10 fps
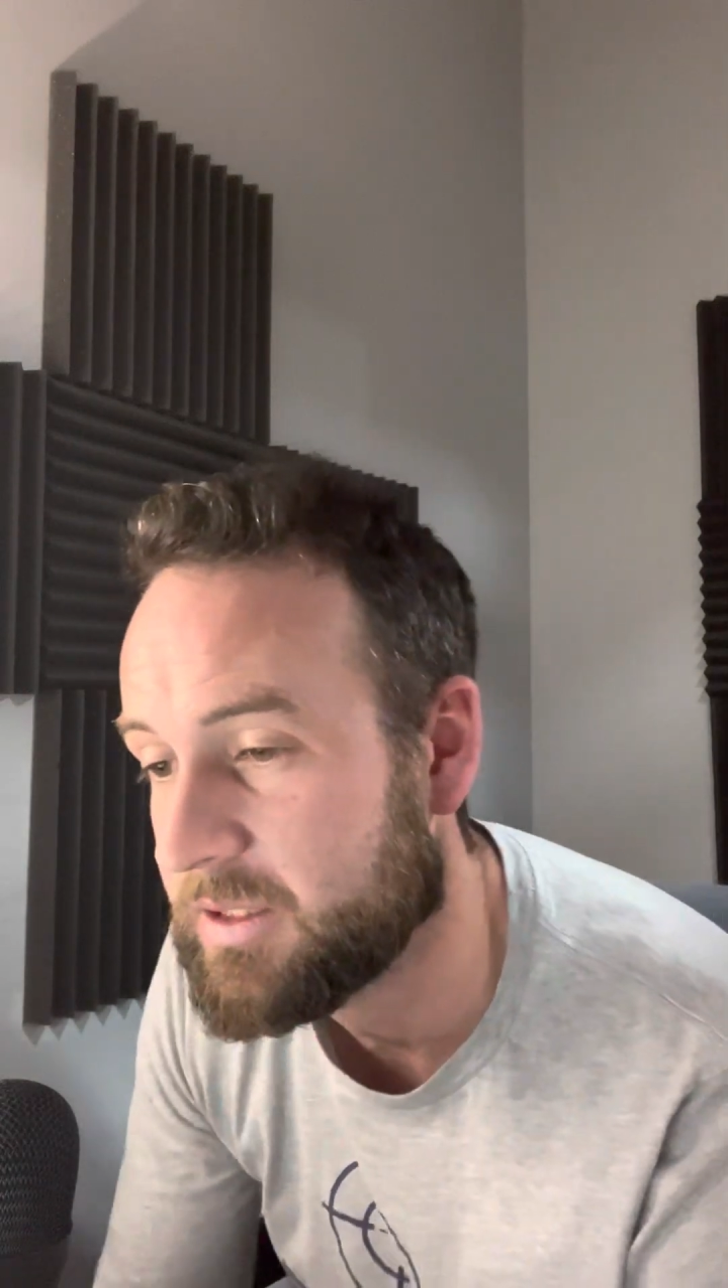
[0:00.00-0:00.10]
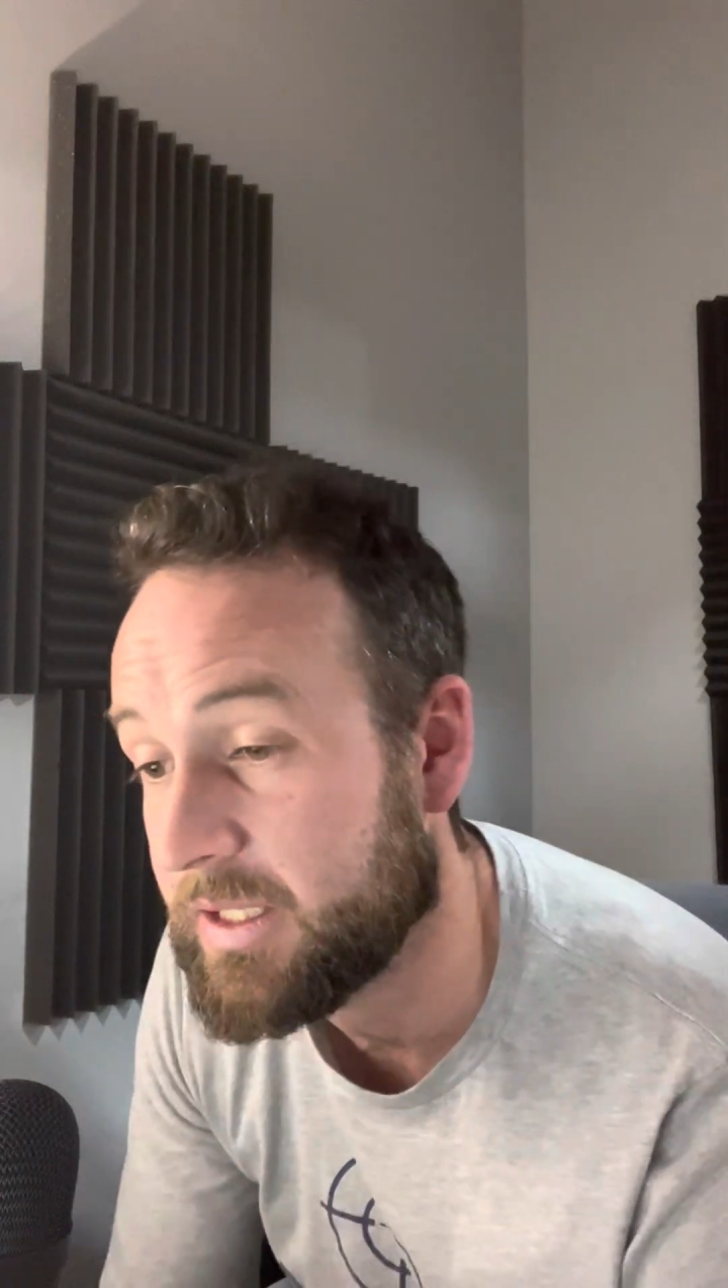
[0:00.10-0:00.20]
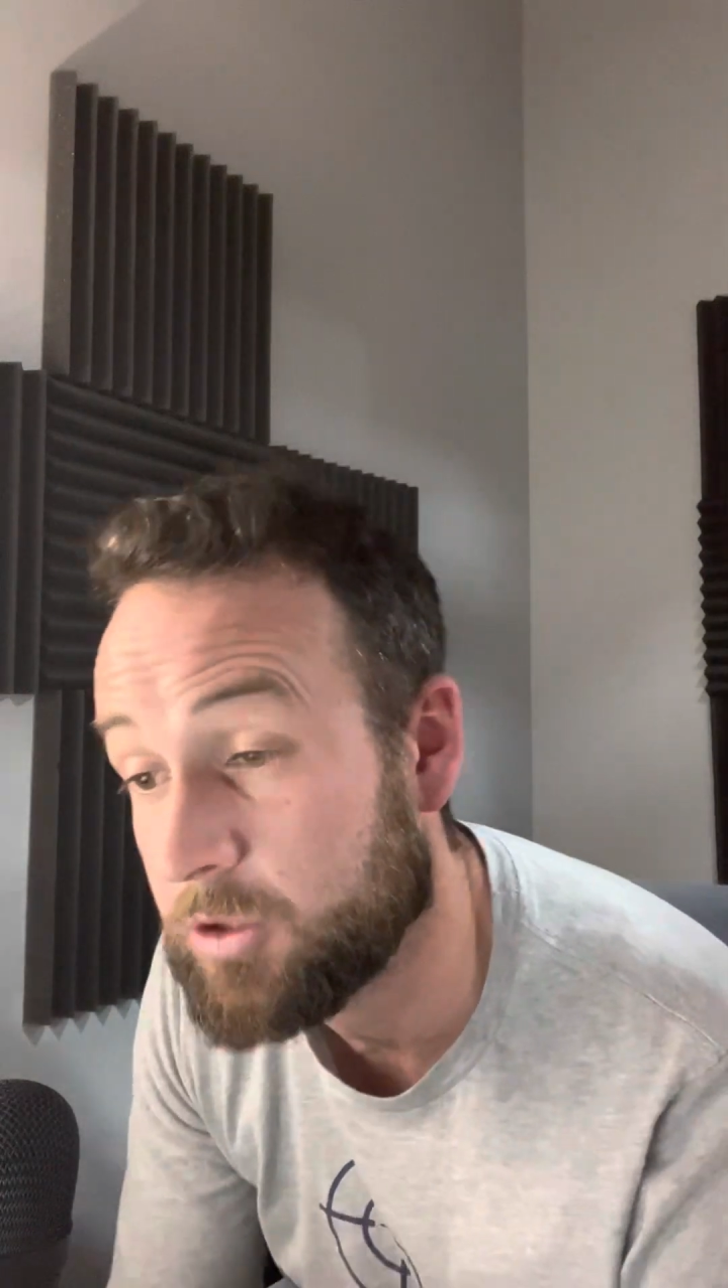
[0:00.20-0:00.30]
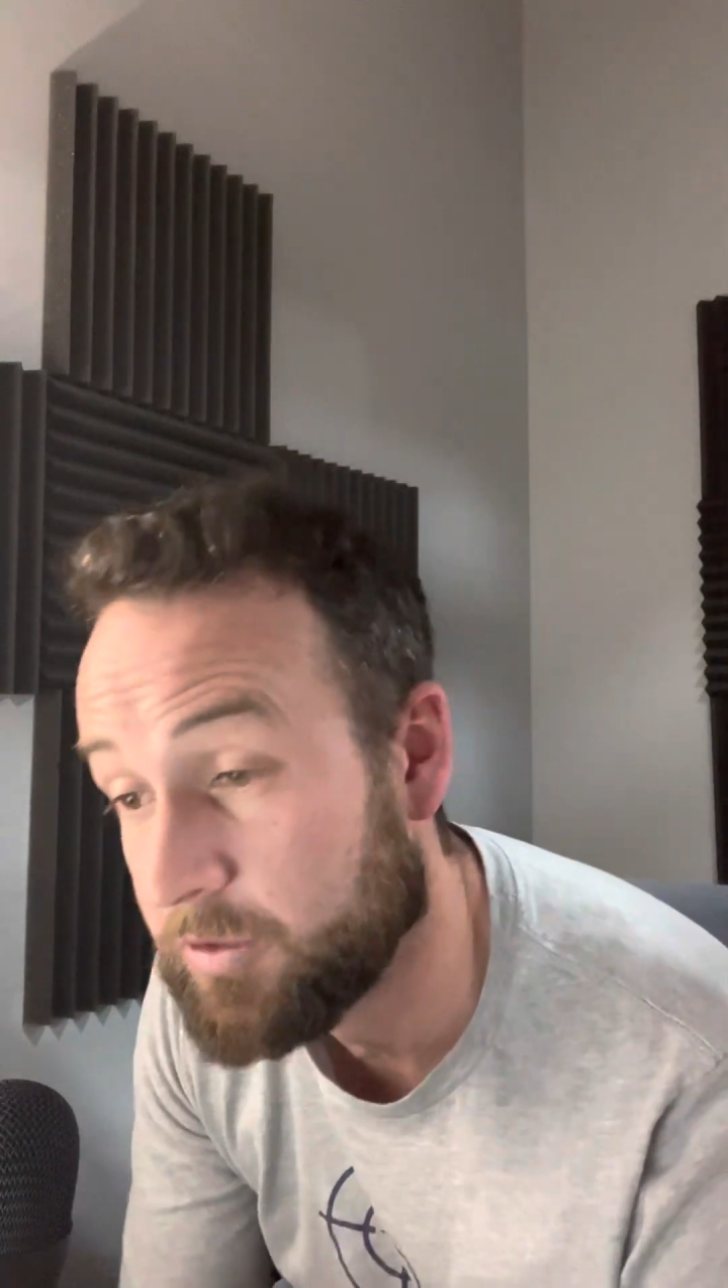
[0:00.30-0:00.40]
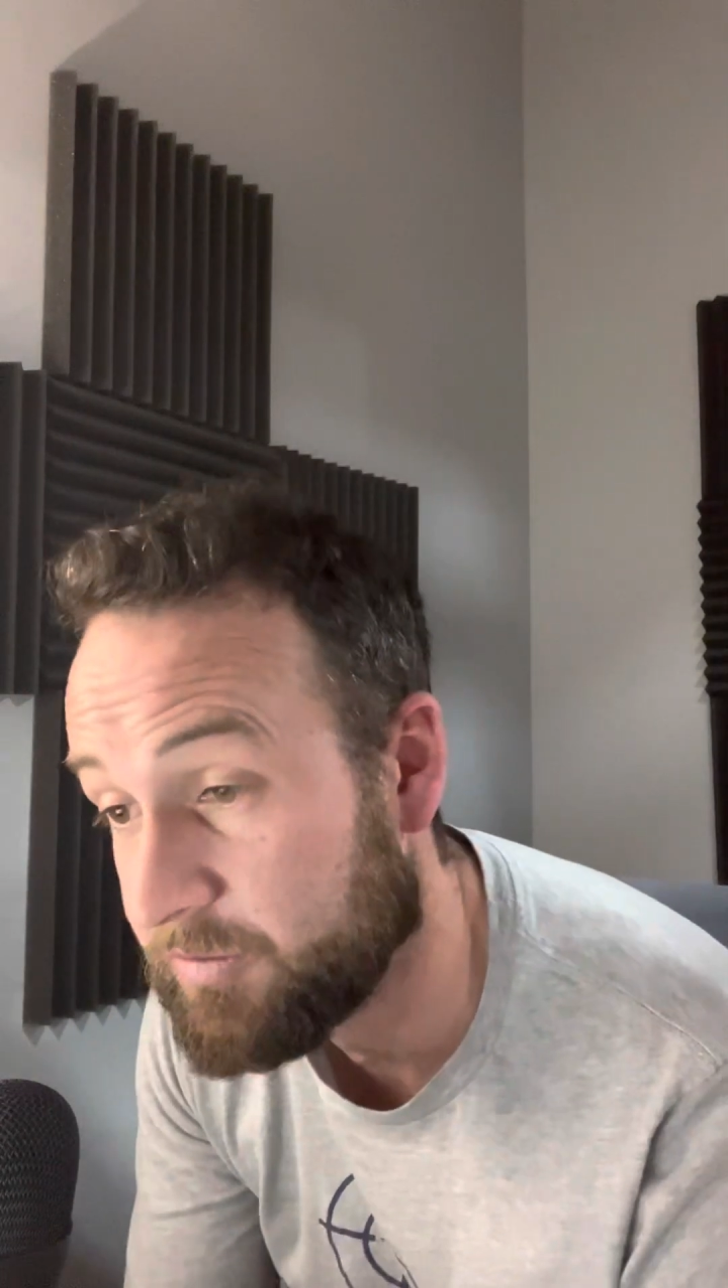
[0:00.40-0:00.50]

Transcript: getting good